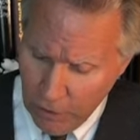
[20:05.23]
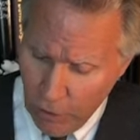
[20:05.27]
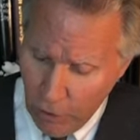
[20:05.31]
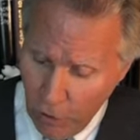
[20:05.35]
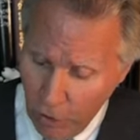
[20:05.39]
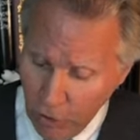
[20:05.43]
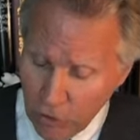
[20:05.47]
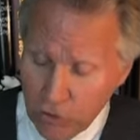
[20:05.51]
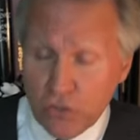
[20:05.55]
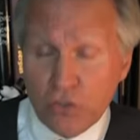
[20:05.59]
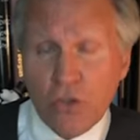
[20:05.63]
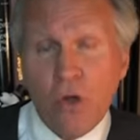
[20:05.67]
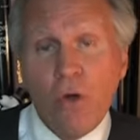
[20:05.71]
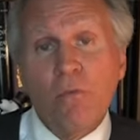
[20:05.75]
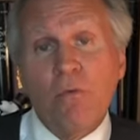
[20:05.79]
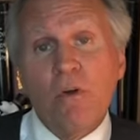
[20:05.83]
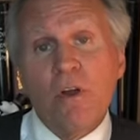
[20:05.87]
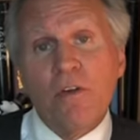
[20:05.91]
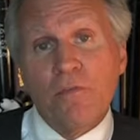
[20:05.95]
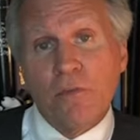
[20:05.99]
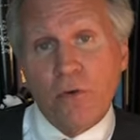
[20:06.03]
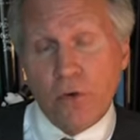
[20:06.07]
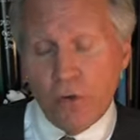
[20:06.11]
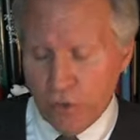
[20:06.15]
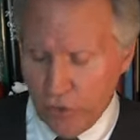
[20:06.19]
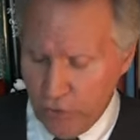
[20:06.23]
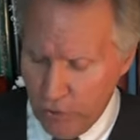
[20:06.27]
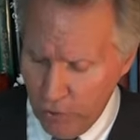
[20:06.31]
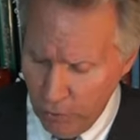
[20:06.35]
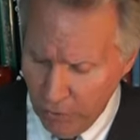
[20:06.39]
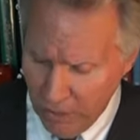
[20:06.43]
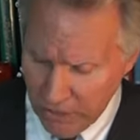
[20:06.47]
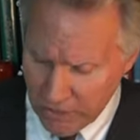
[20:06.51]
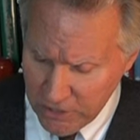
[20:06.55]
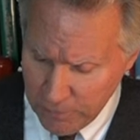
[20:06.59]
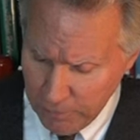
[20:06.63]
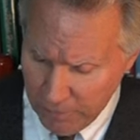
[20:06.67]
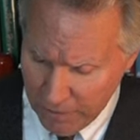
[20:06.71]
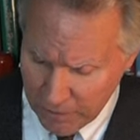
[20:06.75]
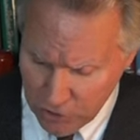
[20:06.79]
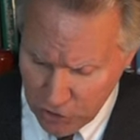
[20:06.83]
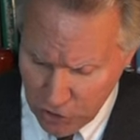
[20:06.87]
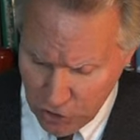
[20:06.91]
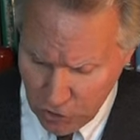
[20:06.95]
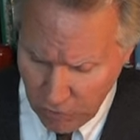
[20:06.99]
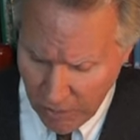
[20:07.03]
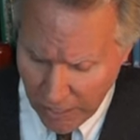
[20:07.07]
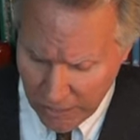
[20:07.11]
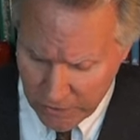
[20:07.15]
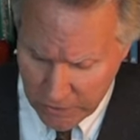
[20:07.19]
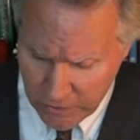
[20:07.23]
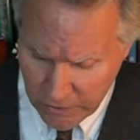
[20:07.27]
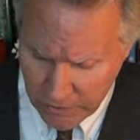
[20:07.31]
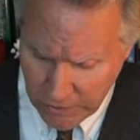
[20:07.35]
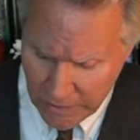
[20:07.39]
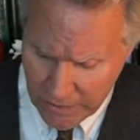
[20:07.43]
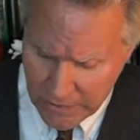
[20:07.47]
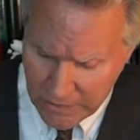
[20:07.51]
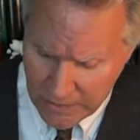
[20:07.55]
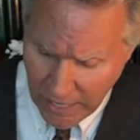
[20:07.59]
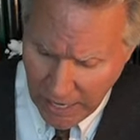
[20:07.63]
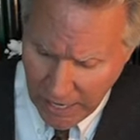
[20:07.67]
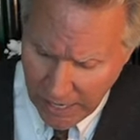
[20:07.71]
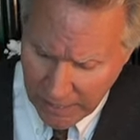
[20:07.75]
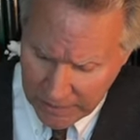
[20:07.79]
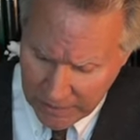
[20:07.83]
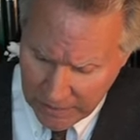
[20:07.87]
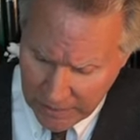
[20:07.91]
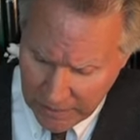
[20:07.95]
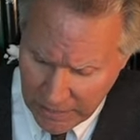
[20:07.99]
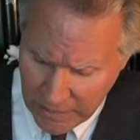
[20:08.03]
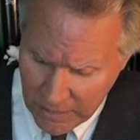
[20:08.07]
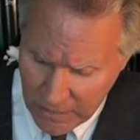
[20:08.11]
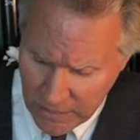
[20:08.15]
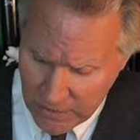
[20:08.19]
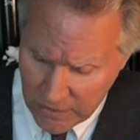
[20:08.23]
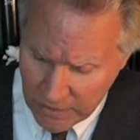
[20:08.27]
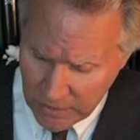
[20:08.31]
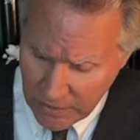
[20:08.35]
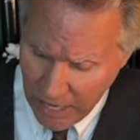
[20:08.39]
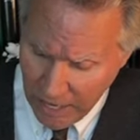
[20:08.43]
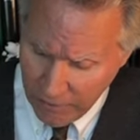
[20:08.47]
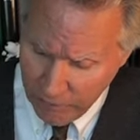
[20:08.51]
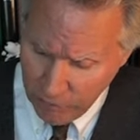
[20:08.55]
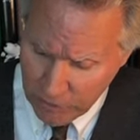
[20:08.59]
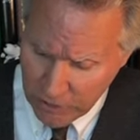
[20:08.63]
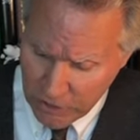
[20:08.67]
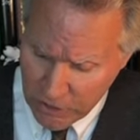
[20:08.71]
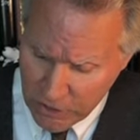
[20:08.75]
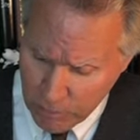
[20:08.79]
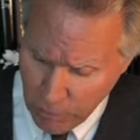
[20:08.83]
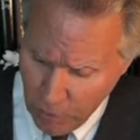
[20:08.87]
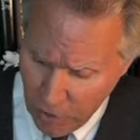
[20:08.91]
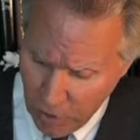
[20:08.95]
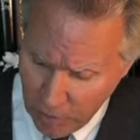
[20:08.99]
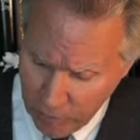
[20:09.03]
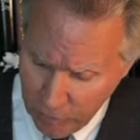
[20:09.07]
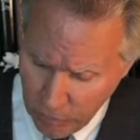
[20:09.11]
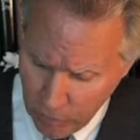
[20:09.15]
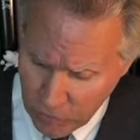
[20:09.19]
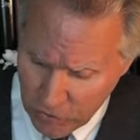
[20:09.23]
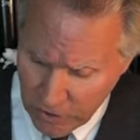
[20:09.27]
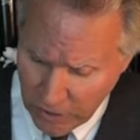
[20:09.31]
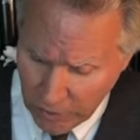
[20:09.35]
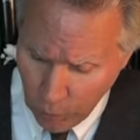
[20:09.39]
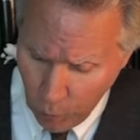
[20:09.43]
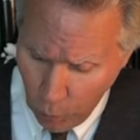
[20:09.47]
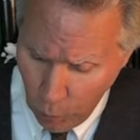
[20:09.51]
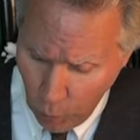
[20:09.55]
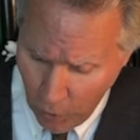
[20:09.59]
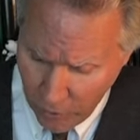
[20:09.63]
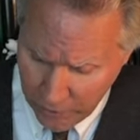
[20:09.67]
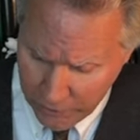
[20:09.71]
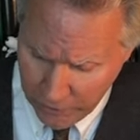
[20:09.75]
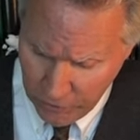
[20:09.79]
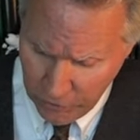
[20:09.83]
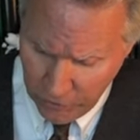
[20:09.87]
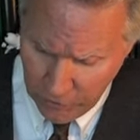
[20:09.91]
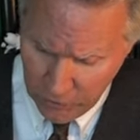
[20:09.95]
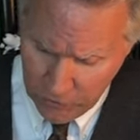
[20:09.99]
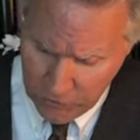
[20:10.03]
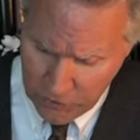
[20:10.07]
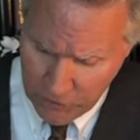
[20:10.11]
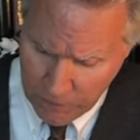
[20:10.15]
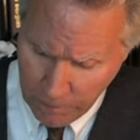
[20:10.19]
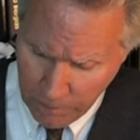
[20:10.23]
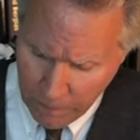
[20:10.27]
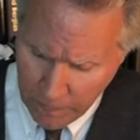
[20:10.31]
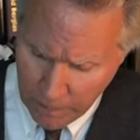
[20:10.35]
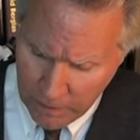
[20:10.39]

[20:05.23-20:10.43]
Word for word: Also referred to as monstrosities, oddities, novelties, marvels, and wonders.